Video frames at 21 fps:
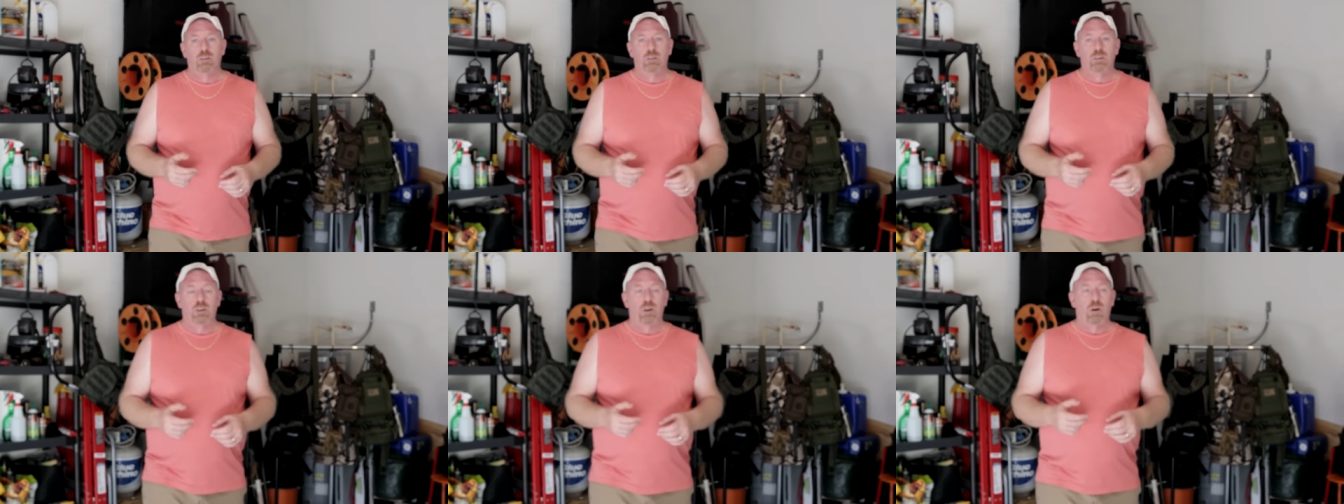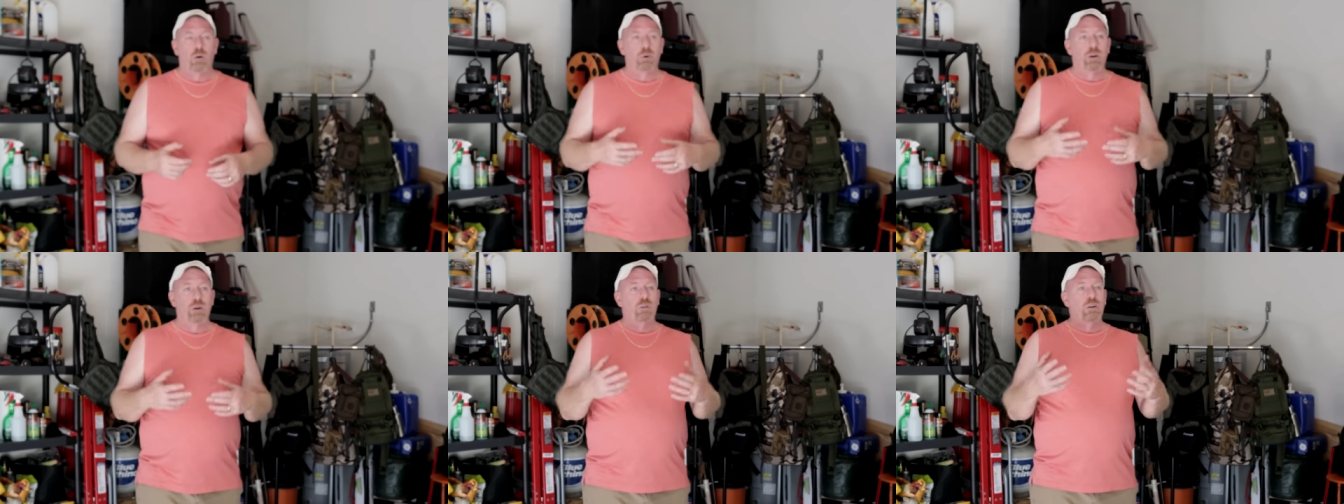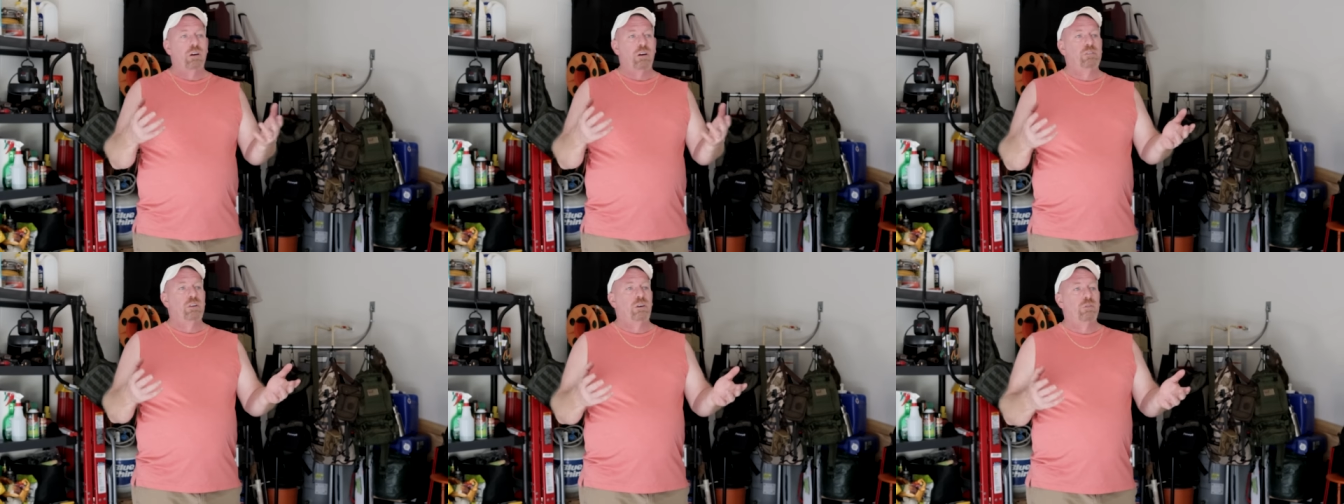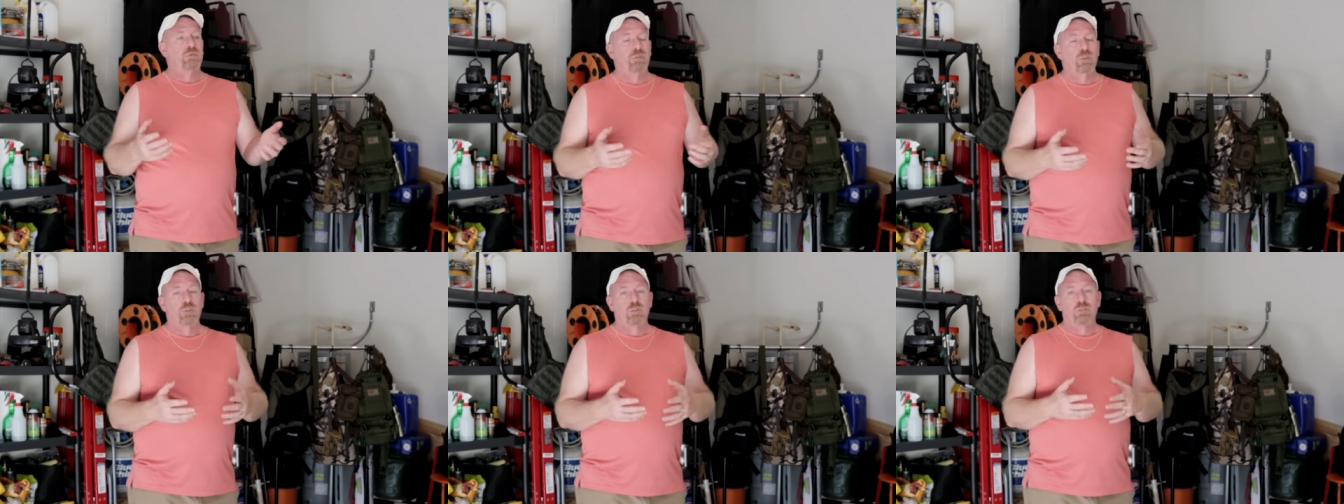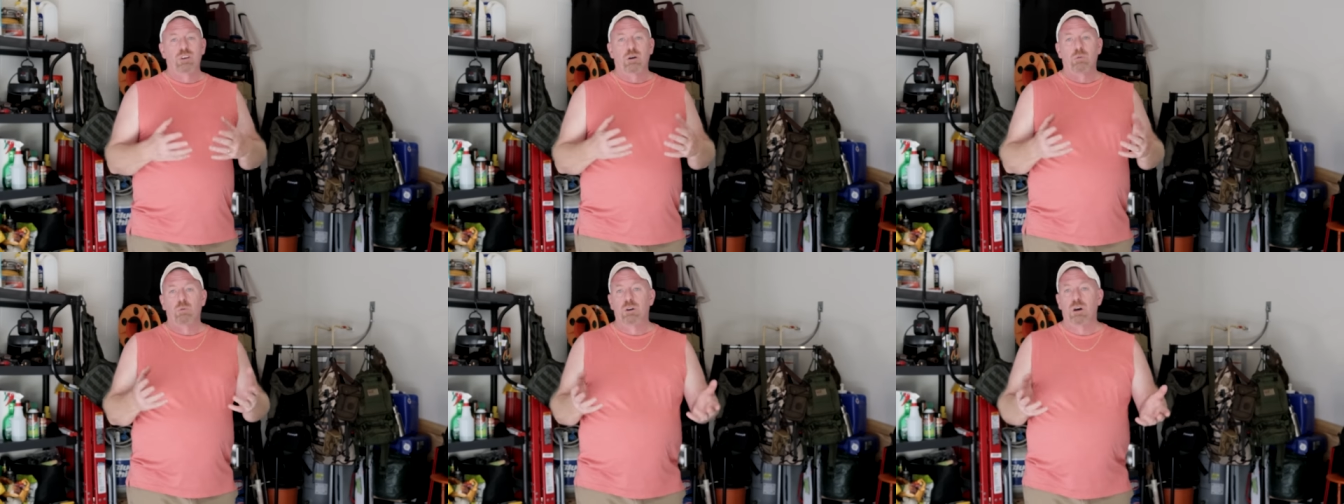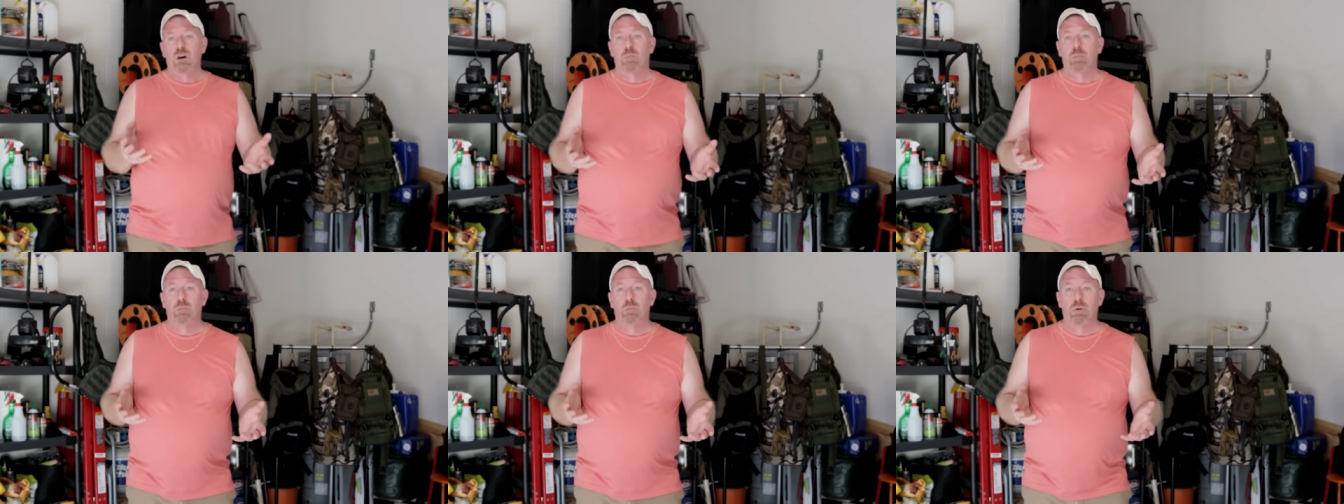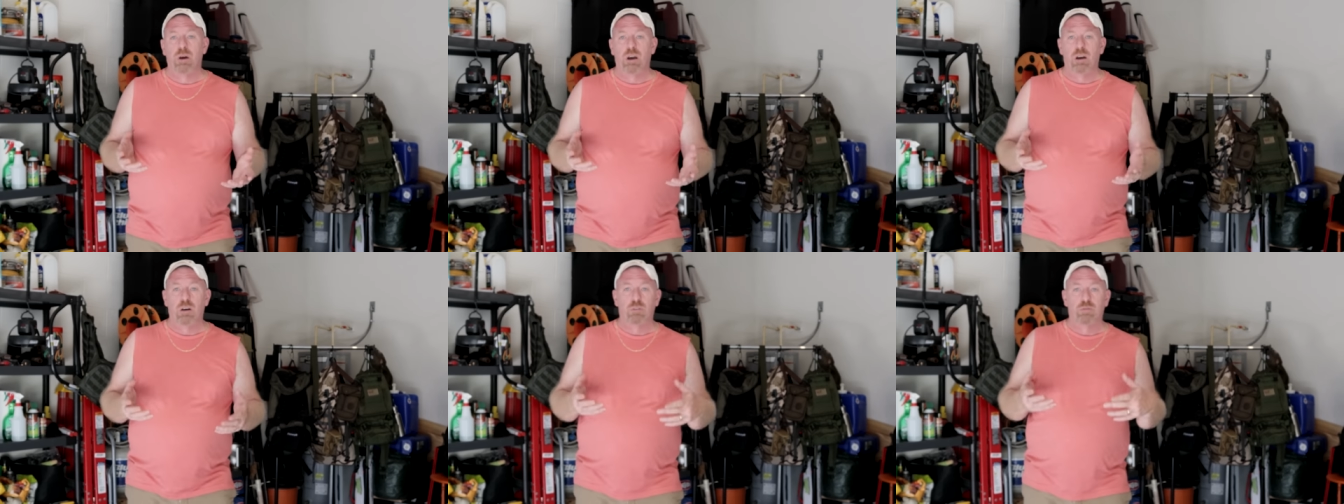You know, we don't have enough first aid, we're not
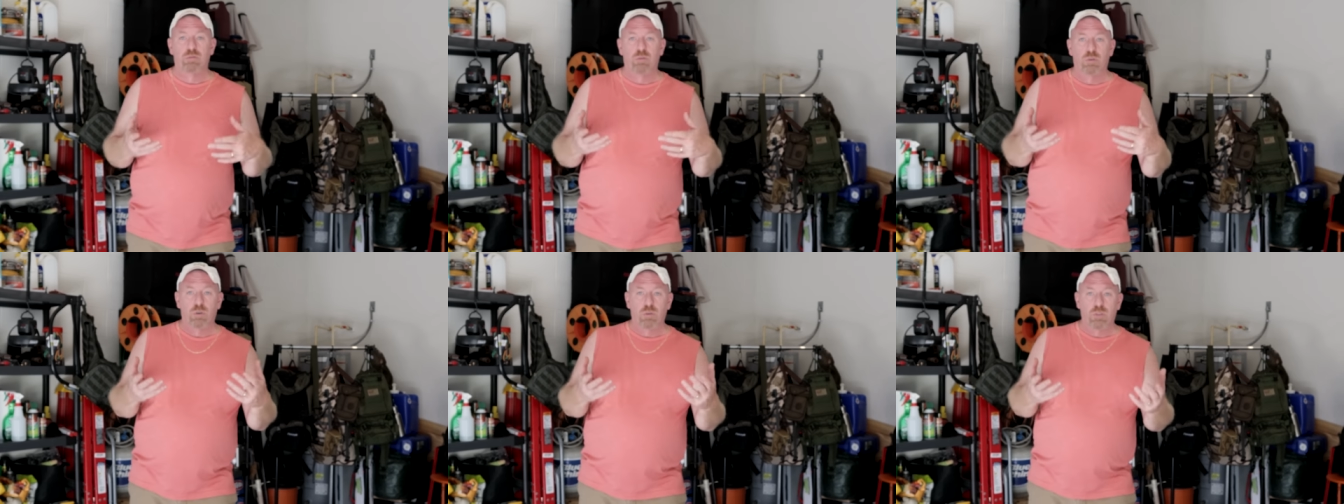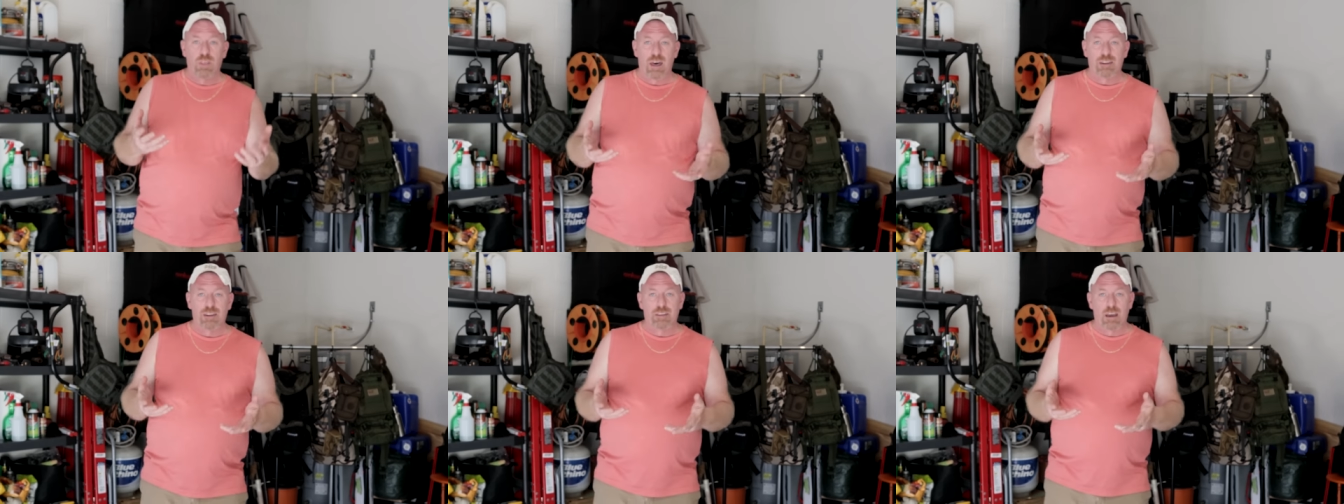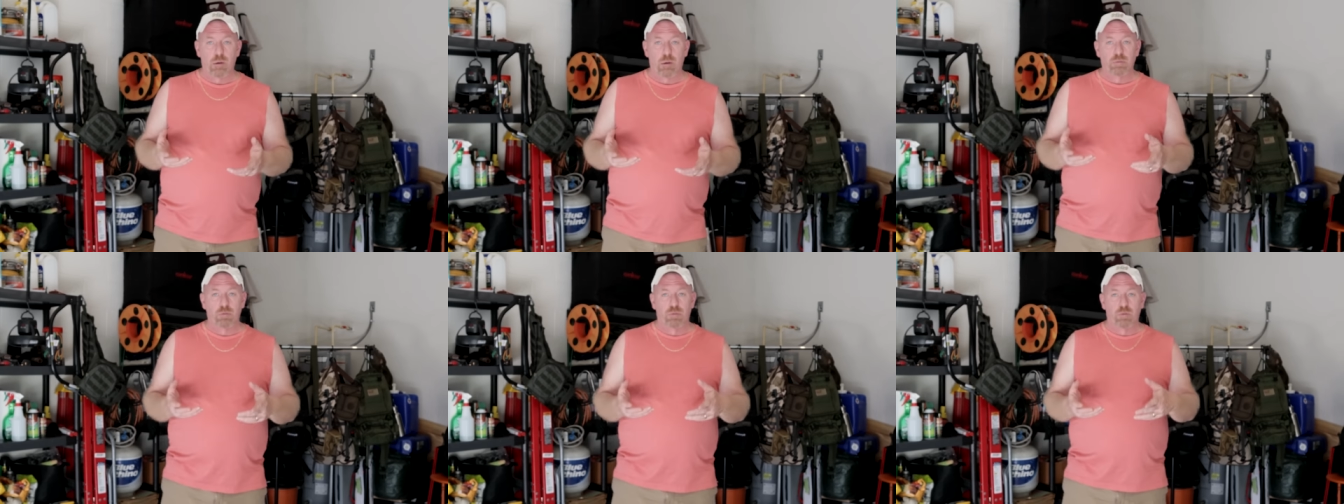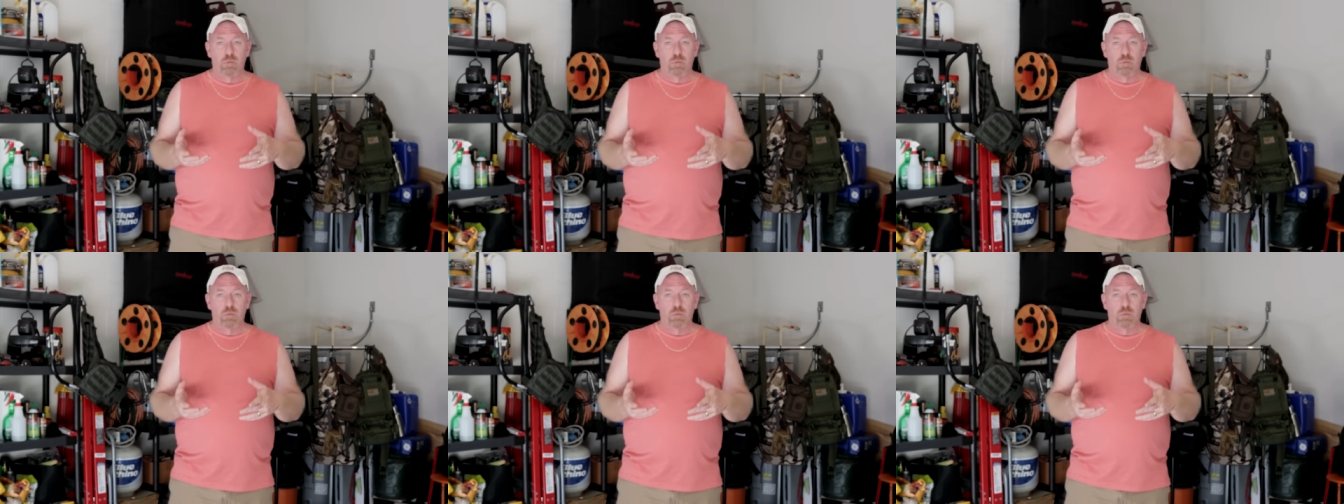prepared for that type of